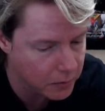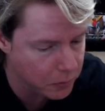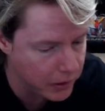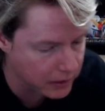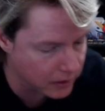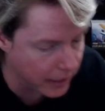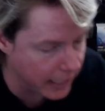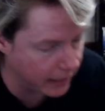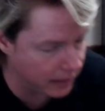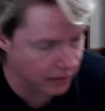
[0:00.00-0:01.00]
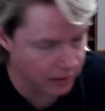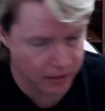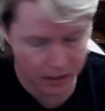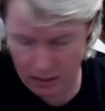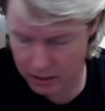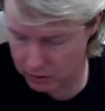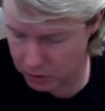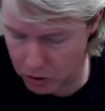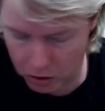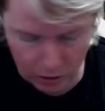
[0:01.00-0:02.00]
slick. It's
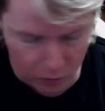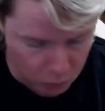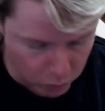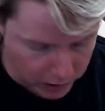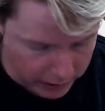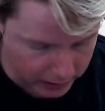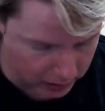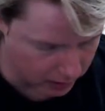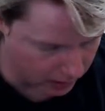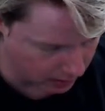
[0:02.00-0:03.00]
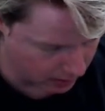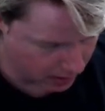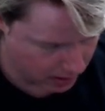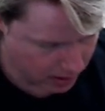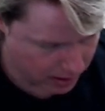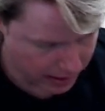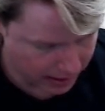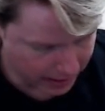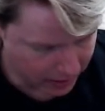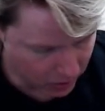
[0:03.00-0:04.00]
all looking really good. And
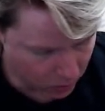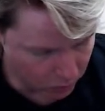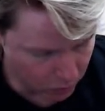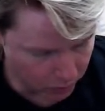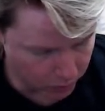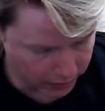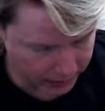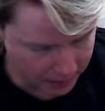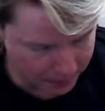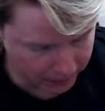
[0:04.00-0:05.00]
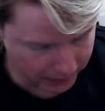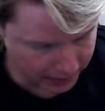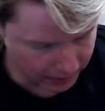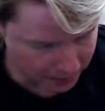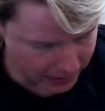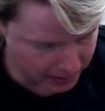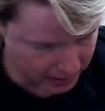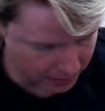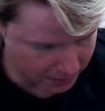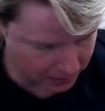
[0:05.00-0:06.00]
I don't know where I want to keep everything in the
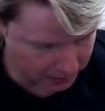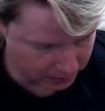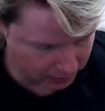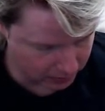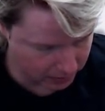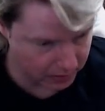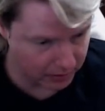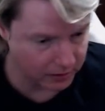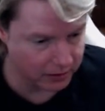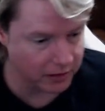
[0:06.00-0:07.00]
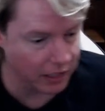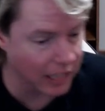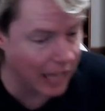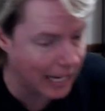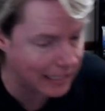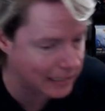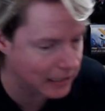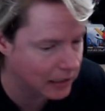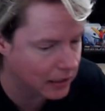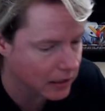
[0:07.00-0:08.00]
meantime. This is a lot.
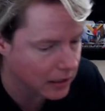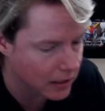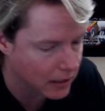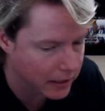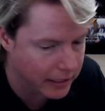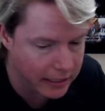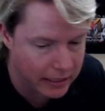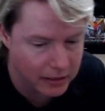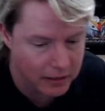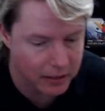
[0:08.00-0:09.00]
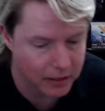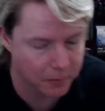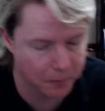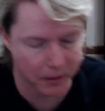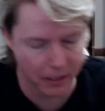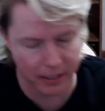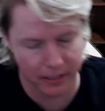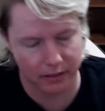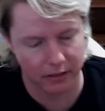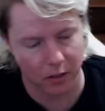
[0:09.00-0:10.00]
It is. But
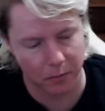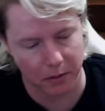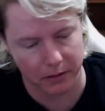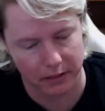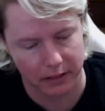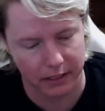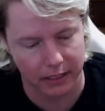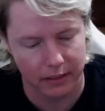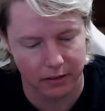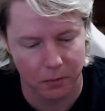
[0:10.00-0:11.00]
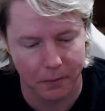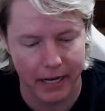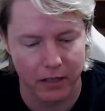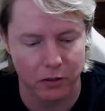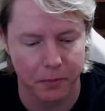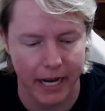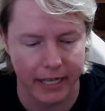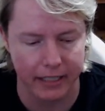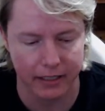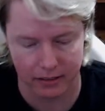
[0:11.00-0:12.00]
I'll probably stick these little banners back
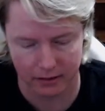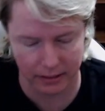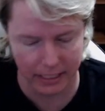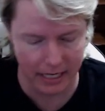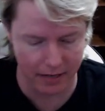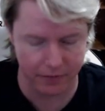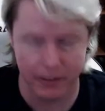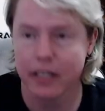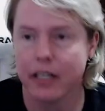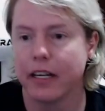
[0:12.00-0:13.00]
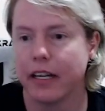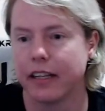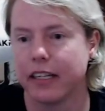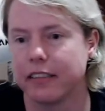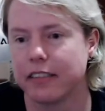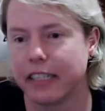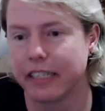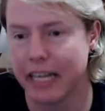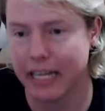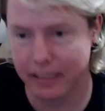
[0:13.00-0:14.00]
in the sleeve and things like
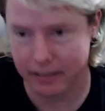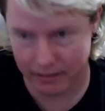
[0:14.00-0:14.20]
that.